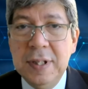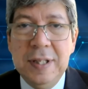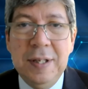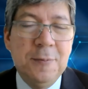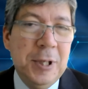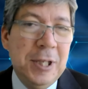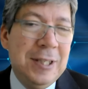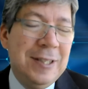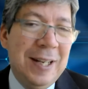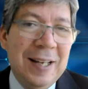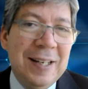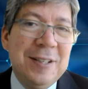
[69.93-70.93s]
And I'm really
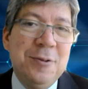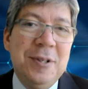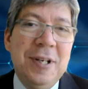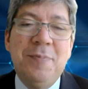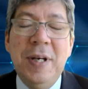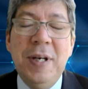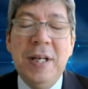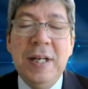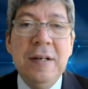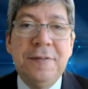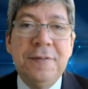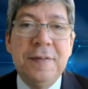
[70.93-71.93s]
delighted to have
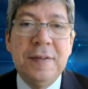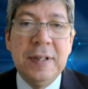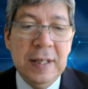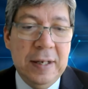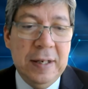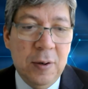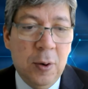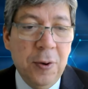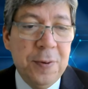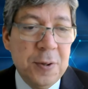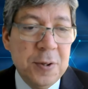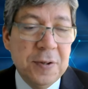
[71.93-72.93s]
many of the
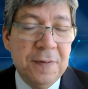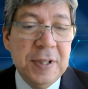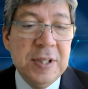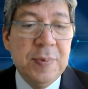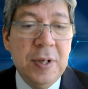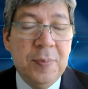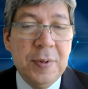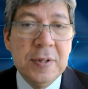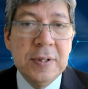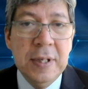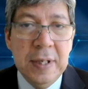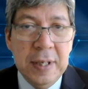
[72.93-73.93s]
authors of these
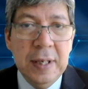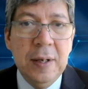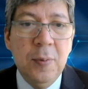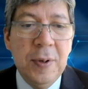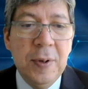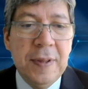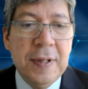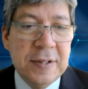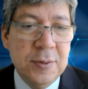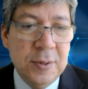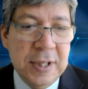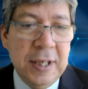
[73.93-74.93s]
papers with
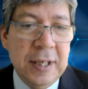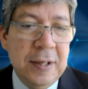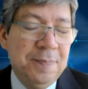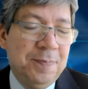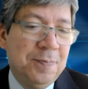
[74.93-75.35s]
us today.